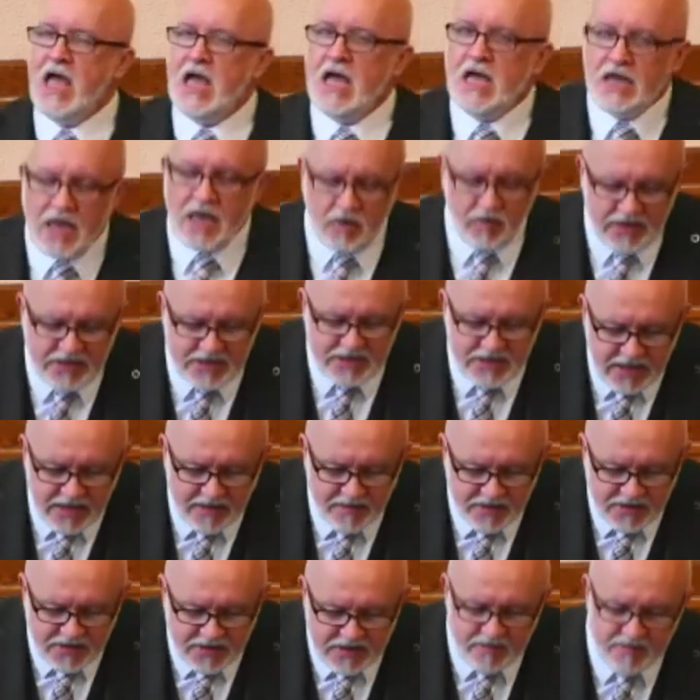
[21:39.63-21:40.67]
Now, it
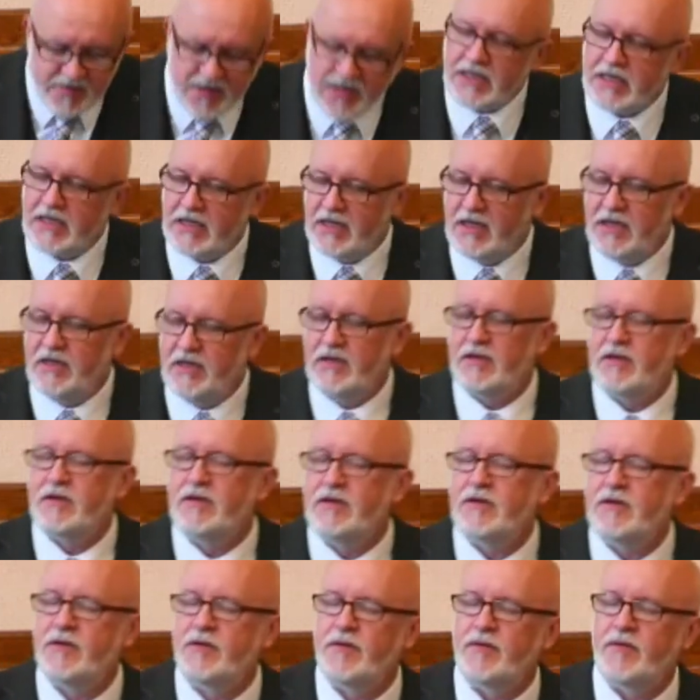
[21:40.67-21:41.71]
seems to me
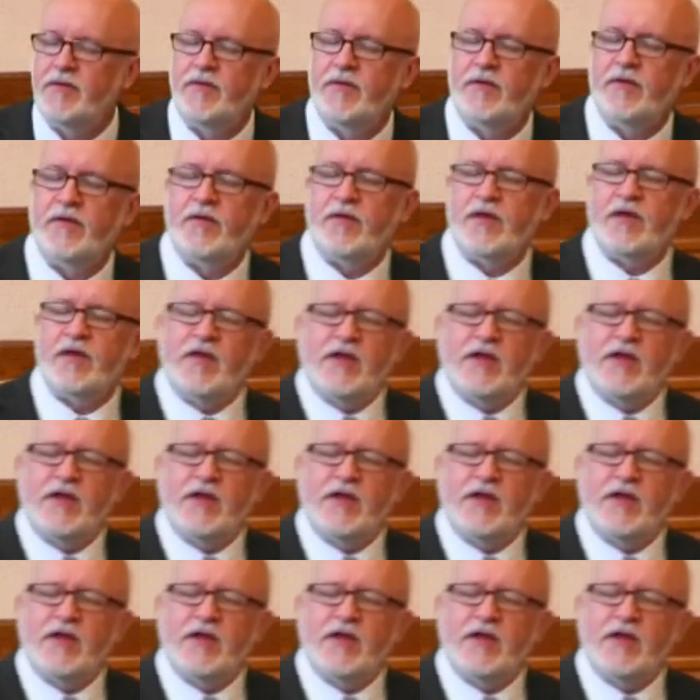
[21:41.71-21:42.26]
that